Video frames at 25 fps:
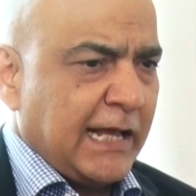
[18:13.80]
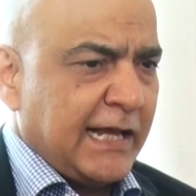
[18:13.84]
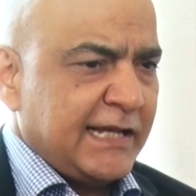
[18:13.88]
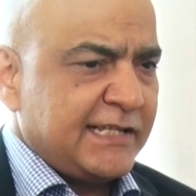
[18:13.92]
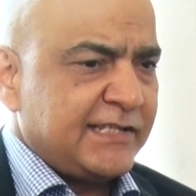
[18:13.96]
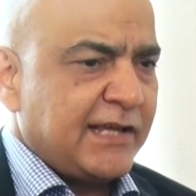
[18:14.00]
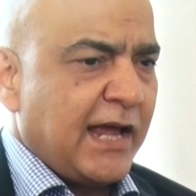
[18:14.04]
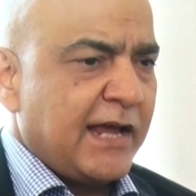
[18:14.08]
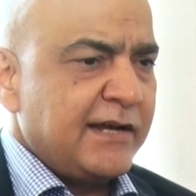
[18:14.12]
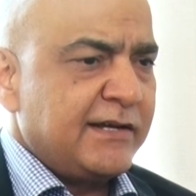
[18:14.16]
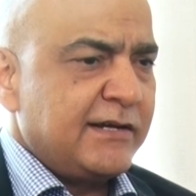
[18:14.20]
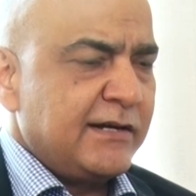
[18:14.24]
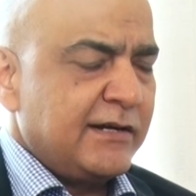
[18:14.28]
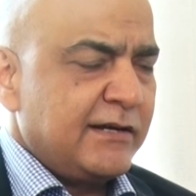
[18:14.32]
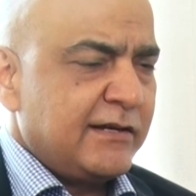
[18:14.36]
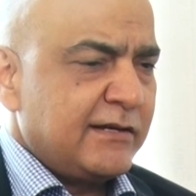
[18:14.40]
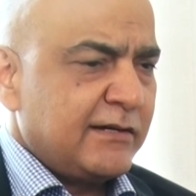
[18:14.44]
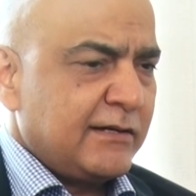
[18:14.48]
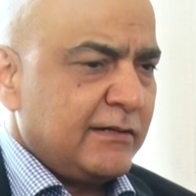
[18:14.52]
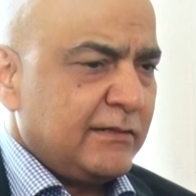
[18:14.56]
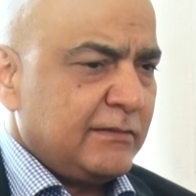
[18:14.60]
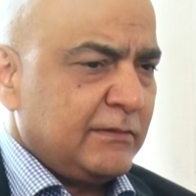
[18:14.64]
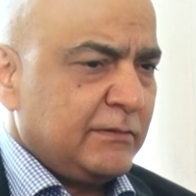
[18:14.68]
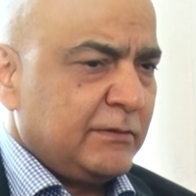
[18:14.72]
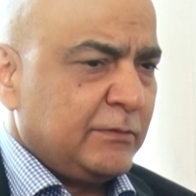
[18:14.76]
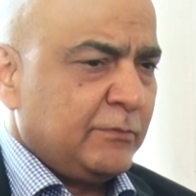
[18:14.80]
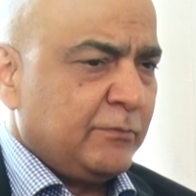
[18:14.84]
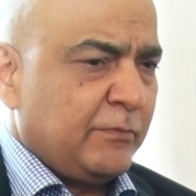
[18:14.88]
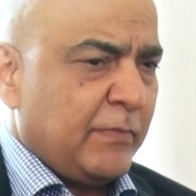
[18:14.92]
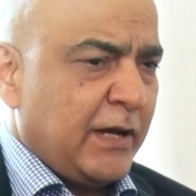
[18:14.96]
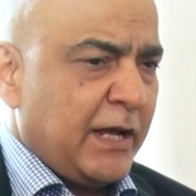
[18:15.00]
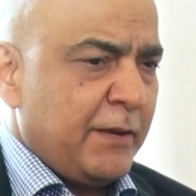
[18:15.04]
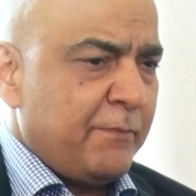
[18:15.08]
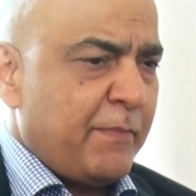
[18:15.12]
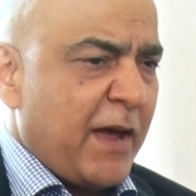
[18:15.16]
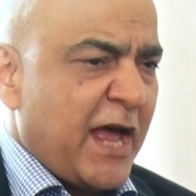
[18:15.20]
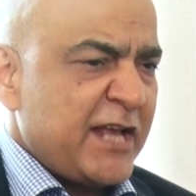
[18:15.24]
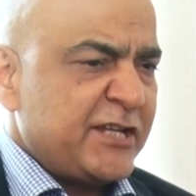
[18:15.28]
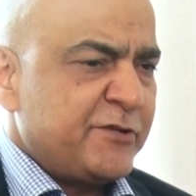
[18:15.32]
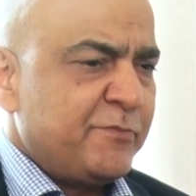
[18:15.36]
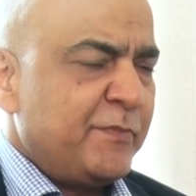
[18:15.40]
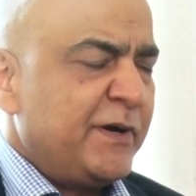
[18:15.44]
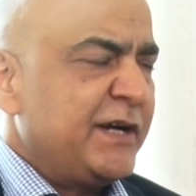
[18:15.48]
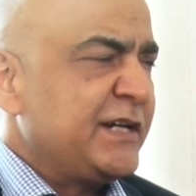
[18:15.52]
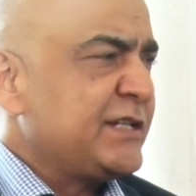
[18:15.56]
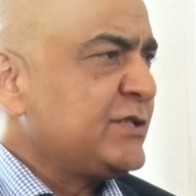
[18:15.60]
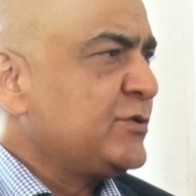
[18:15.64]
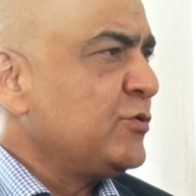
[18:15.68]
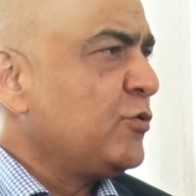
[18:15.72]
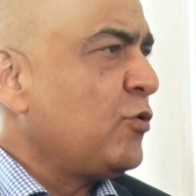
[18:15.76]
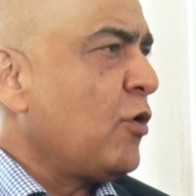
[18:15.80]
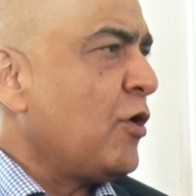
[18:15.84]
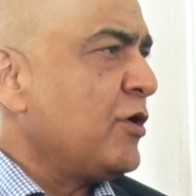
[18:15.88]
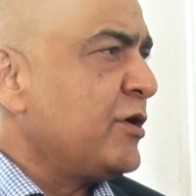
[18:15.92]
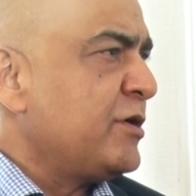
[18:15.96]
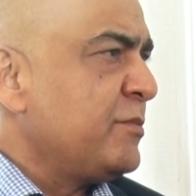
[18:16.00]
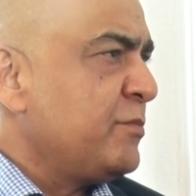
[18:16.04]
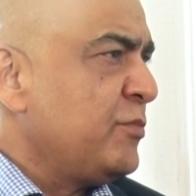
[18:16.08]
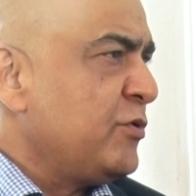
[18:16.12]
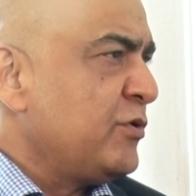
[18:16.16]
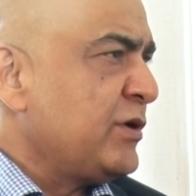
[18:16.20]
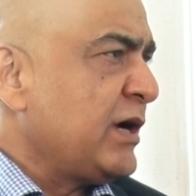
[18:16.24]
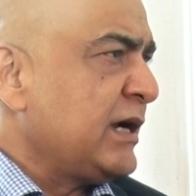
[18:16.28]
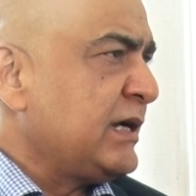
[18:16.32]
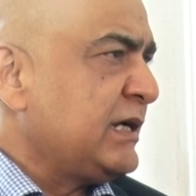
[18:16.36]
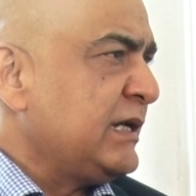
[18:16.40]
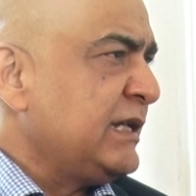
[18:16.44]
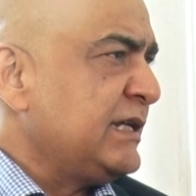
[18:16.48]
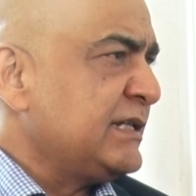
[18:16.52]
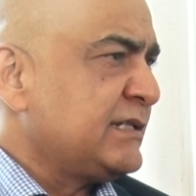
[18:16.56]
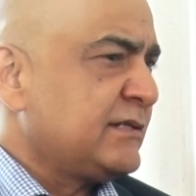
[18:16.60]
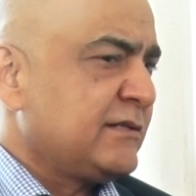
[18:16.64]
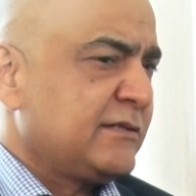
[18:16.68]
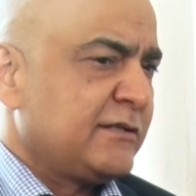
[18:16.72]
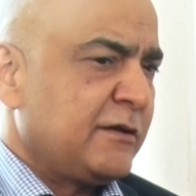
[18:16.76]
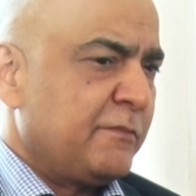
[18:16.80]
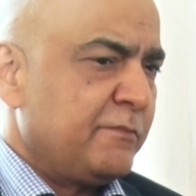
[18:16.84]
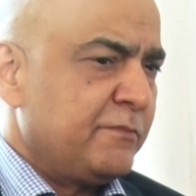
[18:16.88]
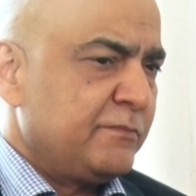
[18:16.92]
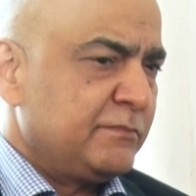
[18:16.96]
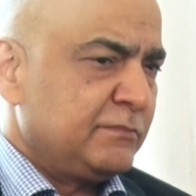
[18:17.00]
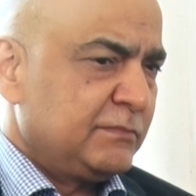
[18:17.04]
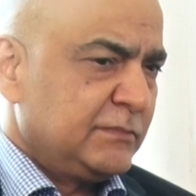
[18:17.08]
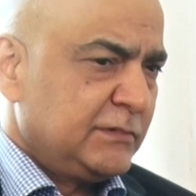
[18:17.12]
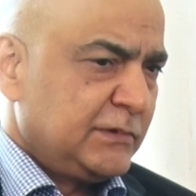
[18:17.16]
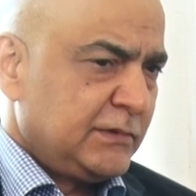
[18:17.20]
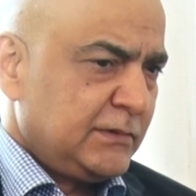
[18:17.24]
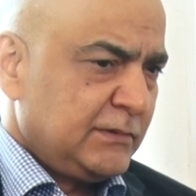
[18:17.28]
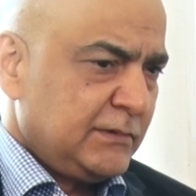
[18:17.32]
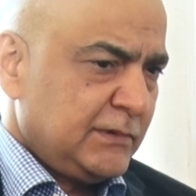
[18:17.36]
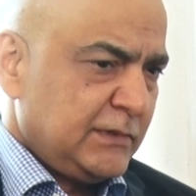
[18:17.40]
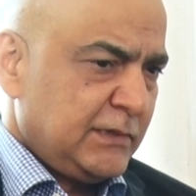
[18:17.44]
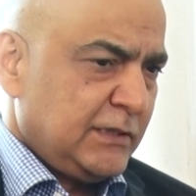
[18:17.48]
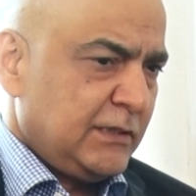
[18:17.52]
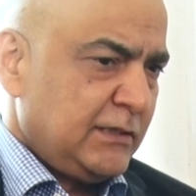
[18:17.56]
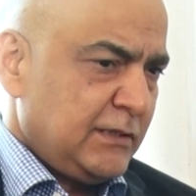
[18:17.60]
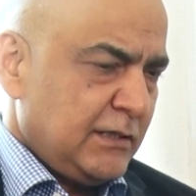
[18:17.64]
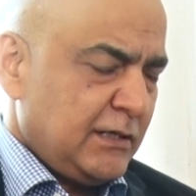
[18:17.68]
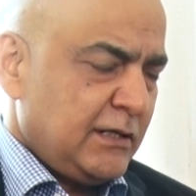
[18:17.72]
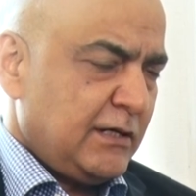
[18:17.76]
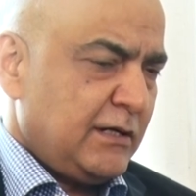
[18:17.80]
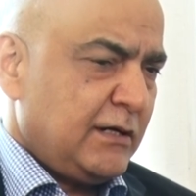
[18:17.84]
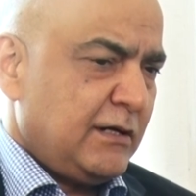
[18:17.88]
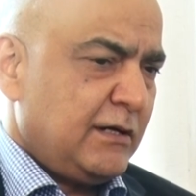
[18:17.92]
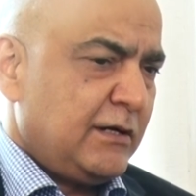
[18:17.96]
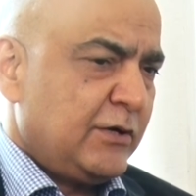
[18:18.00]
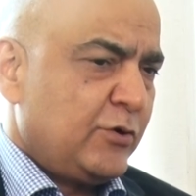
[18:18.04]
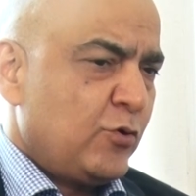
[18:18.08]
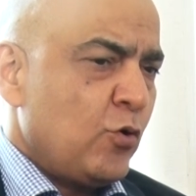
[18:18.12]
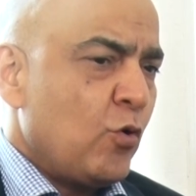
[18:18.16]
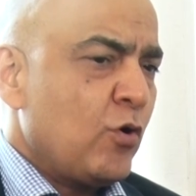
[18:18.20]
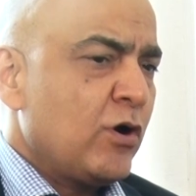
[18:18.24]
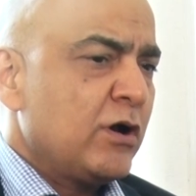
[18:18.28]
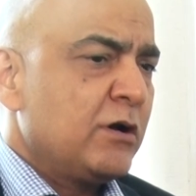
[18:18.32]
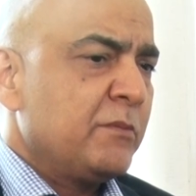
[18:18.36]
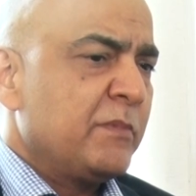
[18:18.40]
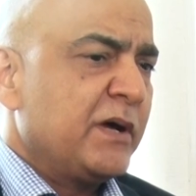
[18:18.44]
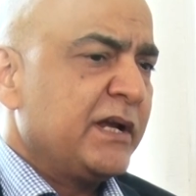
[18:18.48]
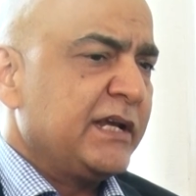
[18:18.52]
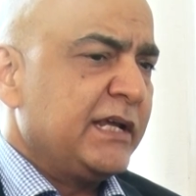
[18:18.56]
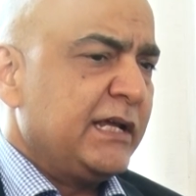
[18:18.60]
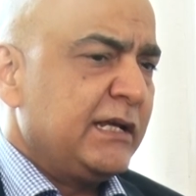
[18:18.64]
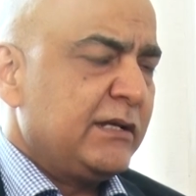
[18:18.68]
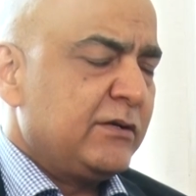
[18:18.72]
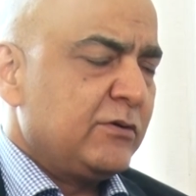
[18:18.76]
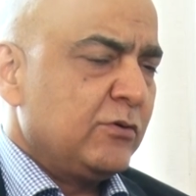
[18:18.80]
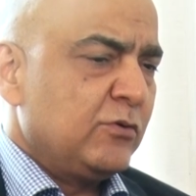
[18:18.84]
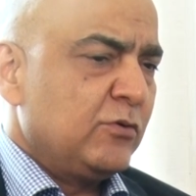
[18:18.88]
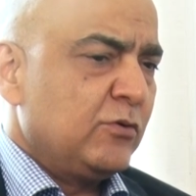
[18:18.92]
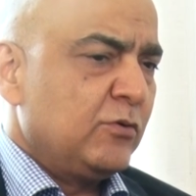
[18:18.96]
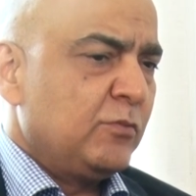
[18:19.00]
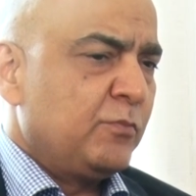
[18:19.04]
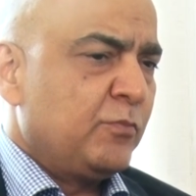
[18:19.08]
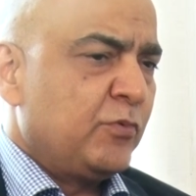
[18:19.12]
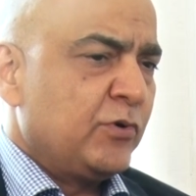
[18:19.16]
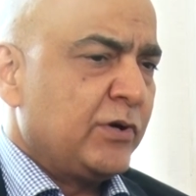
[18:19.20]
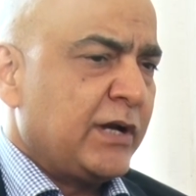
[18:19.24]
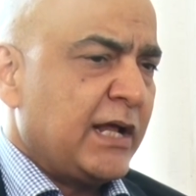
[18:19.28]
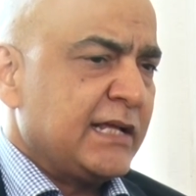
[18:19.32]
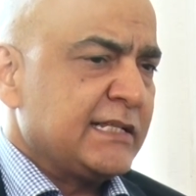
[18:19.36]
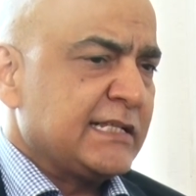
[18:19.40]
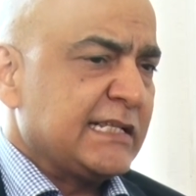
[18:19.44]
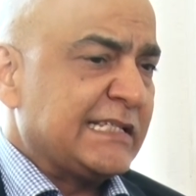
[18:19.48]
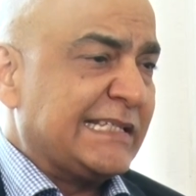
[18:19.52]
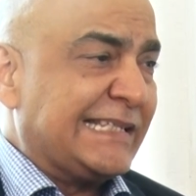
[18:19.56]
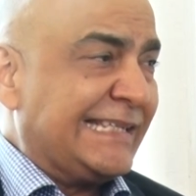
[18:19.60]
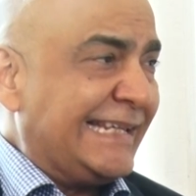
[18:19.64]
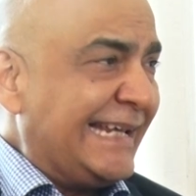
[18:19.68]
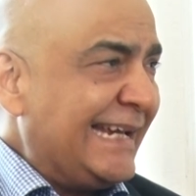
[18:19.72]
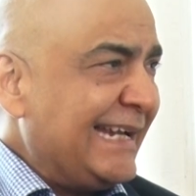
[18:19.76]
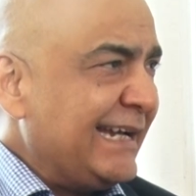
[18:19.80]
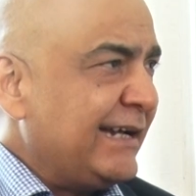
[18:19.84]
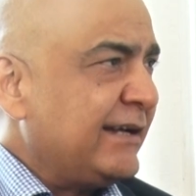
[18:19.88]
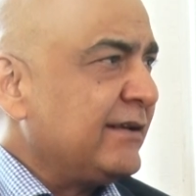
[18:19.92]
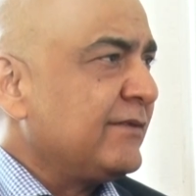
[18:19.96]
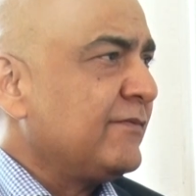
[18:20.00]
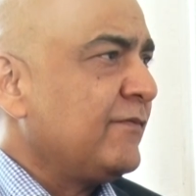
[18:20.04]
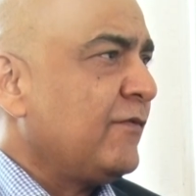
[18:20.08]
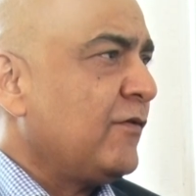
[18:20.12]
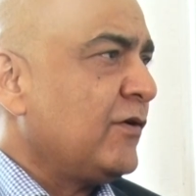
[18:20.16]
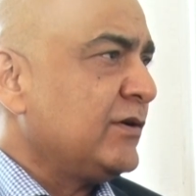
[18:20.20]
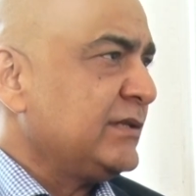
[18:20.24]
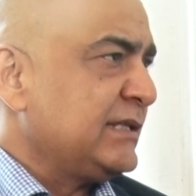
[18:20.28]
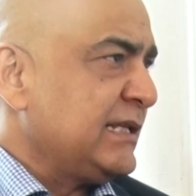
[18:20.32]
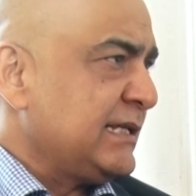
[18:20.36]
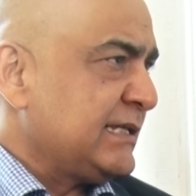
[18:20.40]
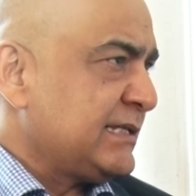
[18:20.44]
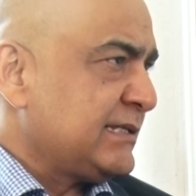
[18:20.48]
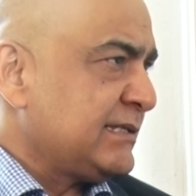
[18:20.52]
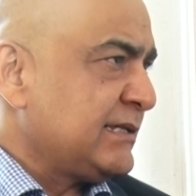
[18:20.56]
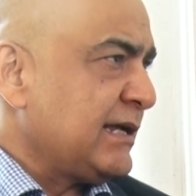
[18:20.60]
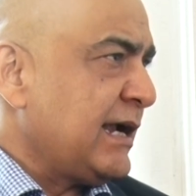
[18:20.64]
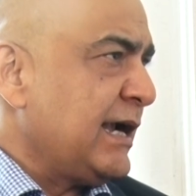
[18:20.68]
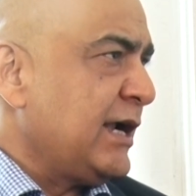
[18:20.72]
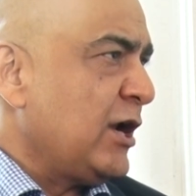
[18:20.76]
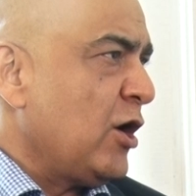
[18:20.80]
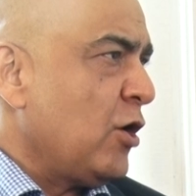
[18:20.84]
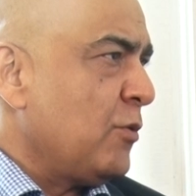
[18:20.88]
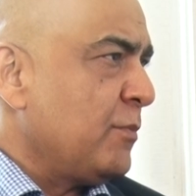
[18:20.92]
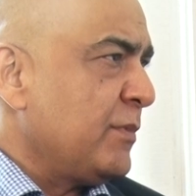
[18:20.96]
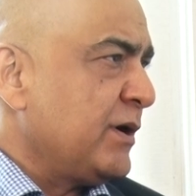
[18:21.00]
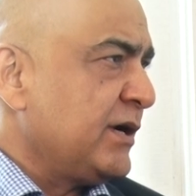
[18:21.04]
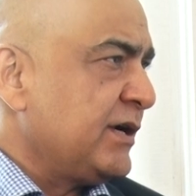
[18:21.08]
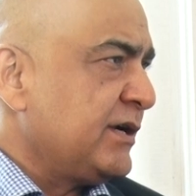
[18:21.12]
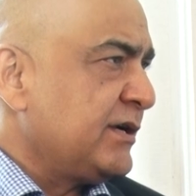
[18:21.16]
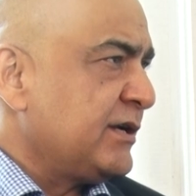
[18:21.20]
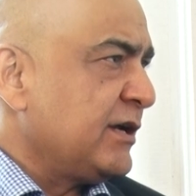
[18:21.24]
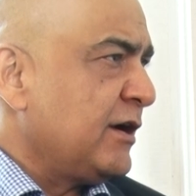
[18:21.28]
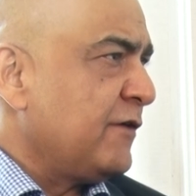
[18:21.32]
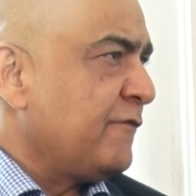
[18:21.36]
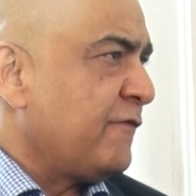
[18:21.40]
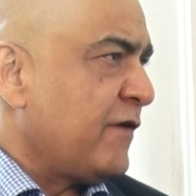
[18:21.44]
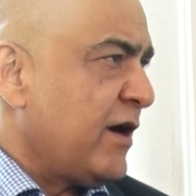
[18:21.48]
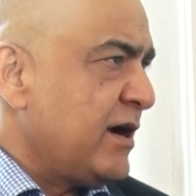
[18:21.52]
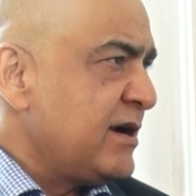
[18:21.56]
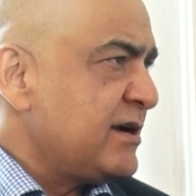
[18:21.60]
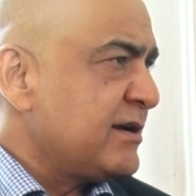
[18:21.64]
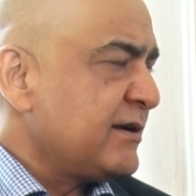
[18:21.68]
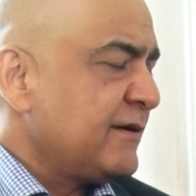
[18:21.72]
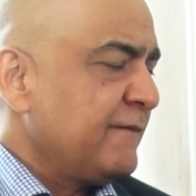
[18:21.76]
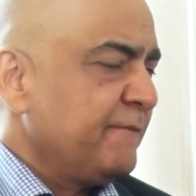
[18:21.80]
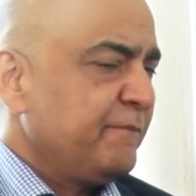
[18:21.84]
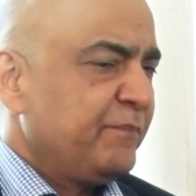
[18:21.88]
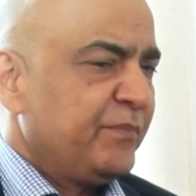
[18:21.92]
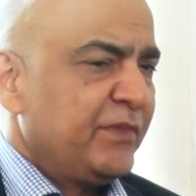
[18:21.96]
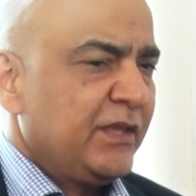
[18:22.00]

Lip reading: excited my batchmates to contribute at least some token money to put as a seed for this endowment fund.